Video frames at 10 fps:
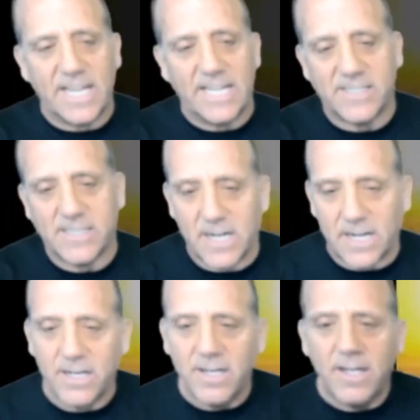It's
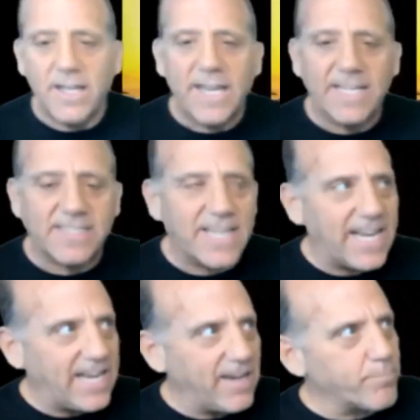
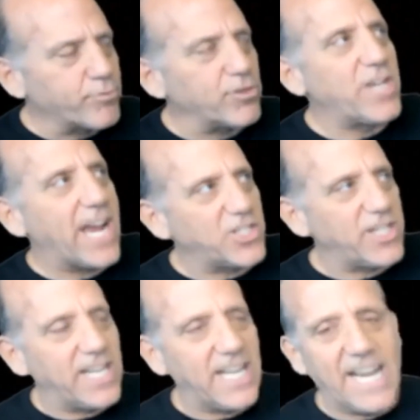a
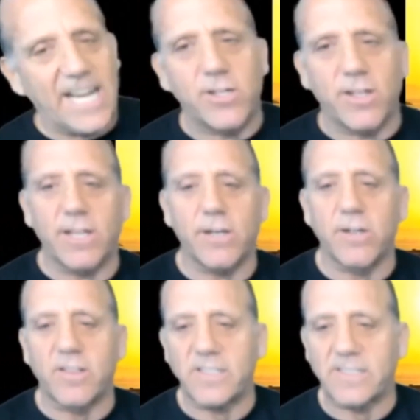projection into the
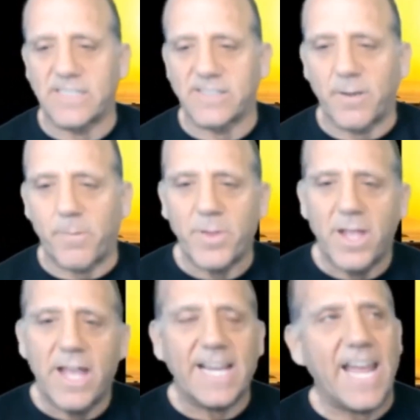Earth system.
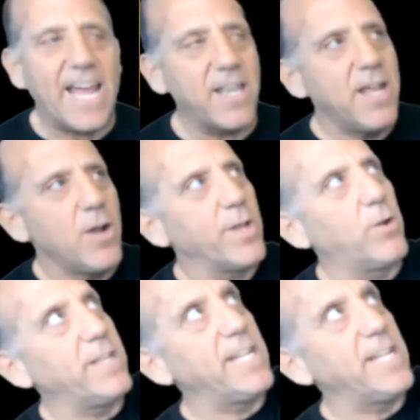Again, you don't need